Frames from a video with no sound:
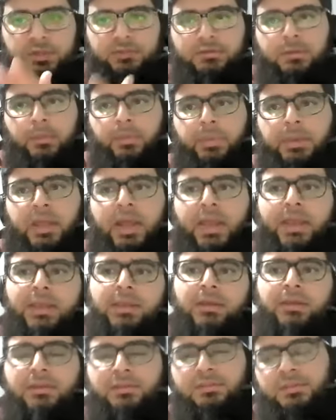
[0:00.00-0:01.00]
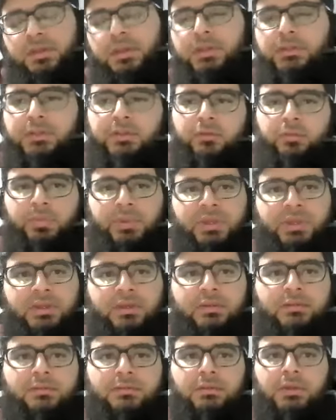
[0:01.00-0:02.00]
just applying research
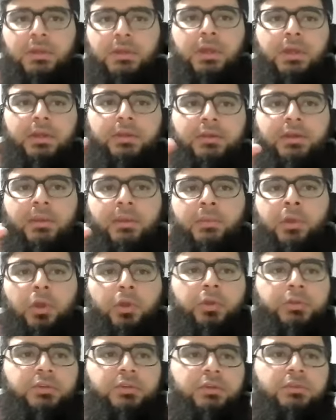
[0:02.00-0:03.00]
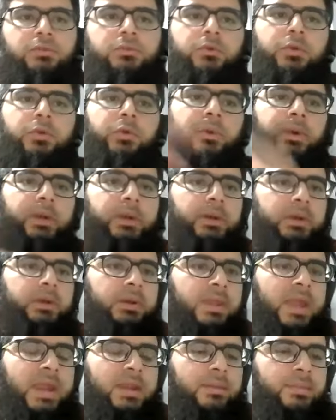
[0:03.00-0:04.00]
experience terminologies to your
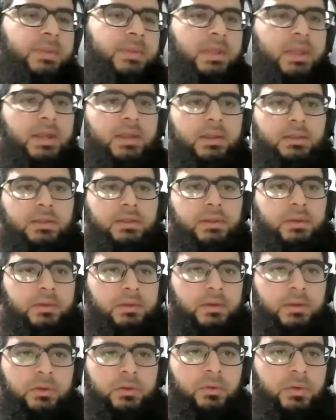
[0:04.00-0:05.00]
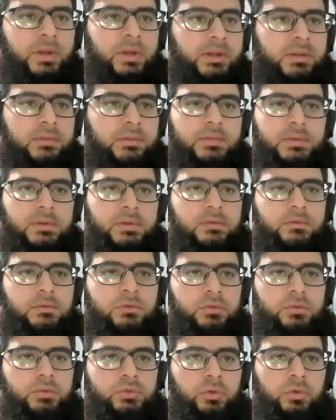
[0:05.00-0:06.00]
academic and other curricular activities
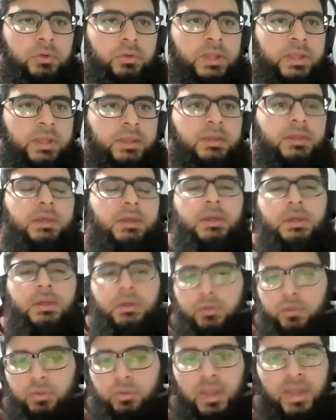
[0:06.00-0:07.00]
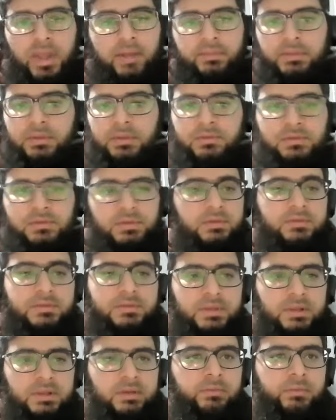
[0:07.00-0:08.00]
to show like you have these
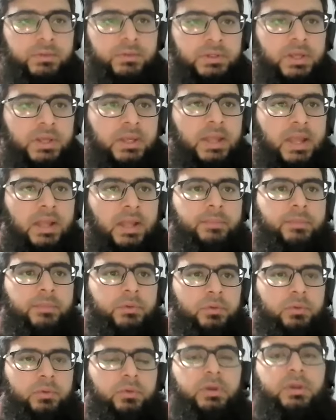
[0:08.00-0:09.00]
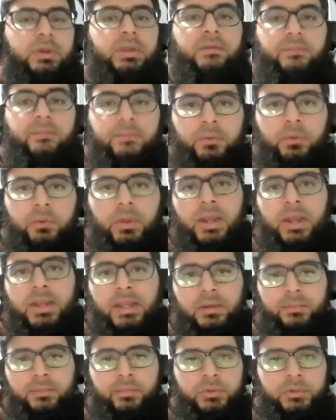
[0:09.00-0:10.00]
skills which can help you. If you get
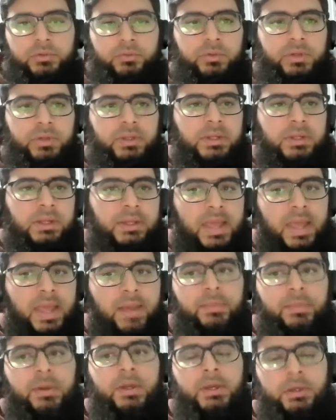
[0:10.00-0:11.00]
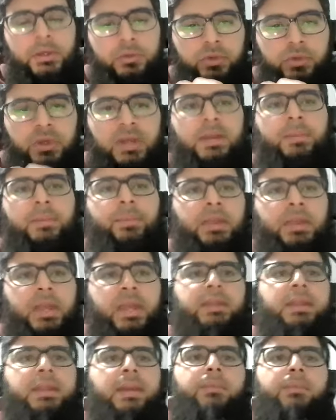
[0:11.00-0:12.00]
an opportunity in a lab, you can
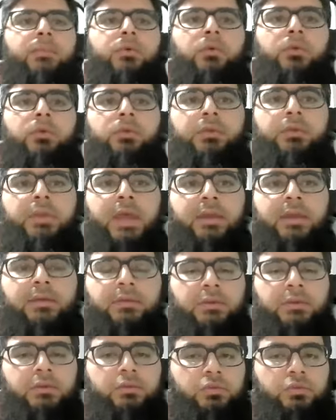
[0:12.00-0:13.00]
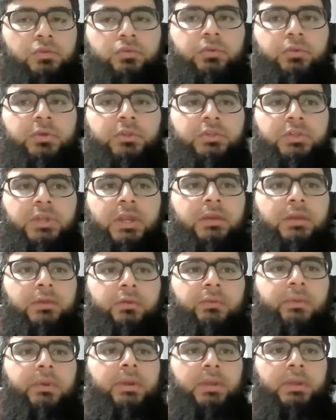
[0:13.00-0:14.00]
apply them to that situation and
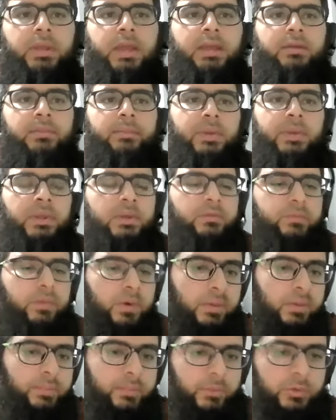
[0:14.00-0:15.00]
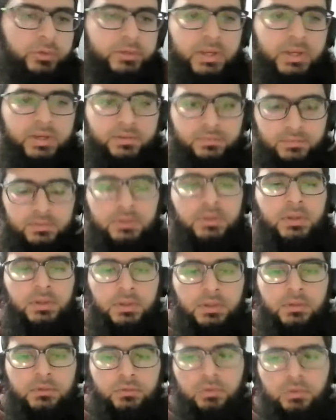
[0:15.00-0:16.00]
you will get money for projects.
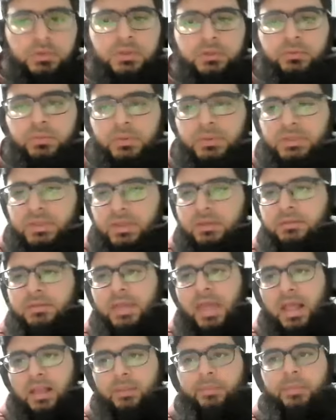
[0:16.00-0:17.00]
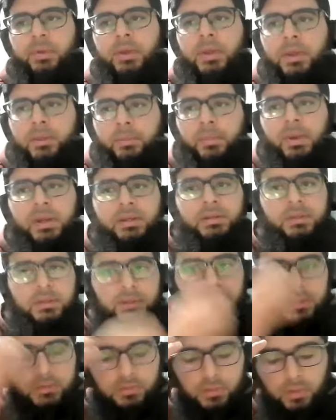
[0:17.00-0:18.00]
So this way things help, but
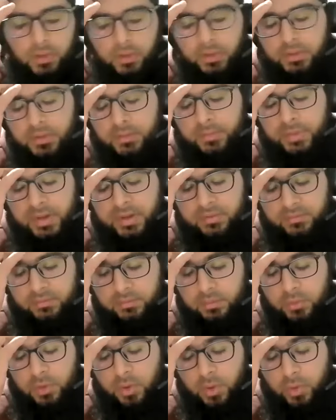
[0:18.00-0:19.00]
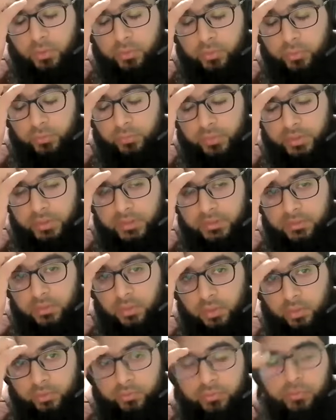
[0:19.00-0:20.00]
it all depends how you work,
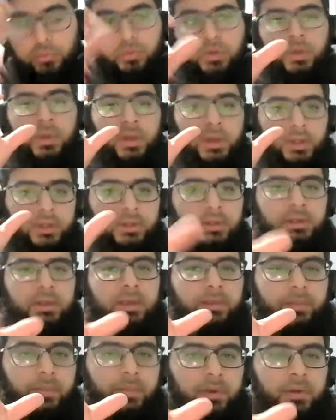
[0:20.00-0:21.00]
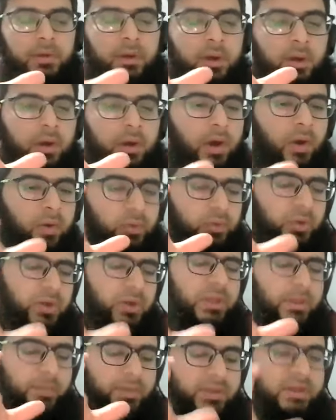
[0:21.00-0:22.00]
how
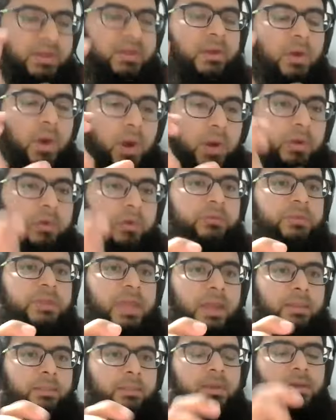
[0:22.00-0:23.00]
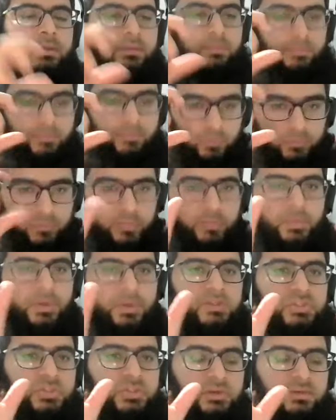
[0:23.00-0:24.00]
you're keeping record of them in form
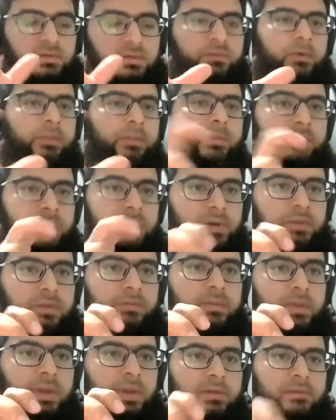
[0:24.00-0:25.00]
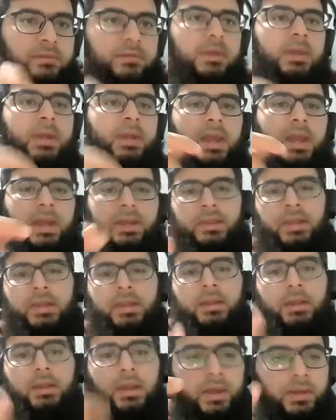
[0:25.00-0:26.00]
pictures, in form of certificates, and
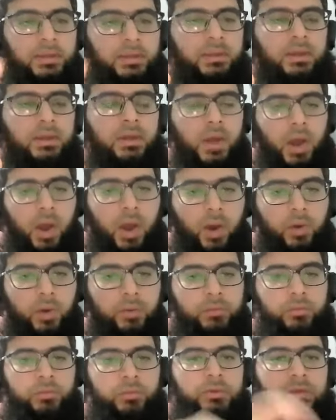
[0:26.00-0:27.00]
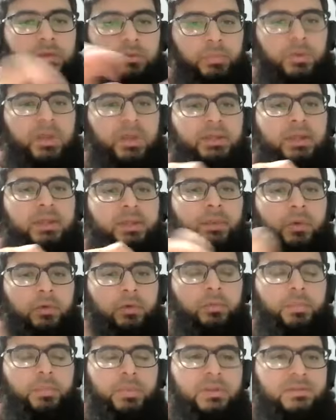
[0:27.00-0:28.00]
then learn how to display them,
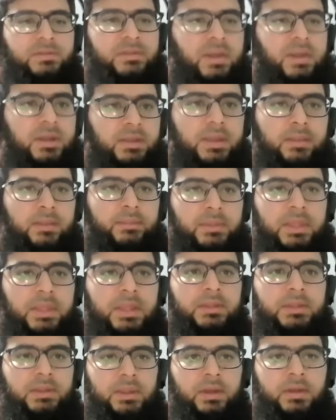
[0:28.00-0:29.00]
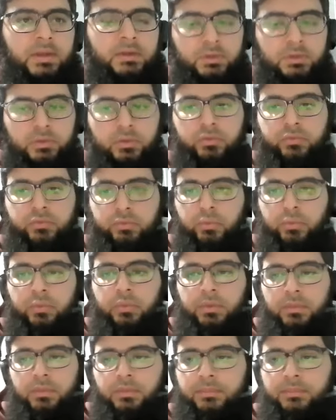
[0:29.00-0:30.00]
how to present them, then they are
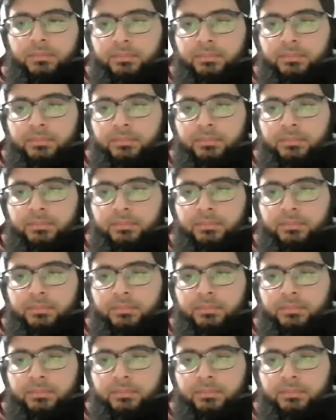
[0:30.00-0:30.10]
useful.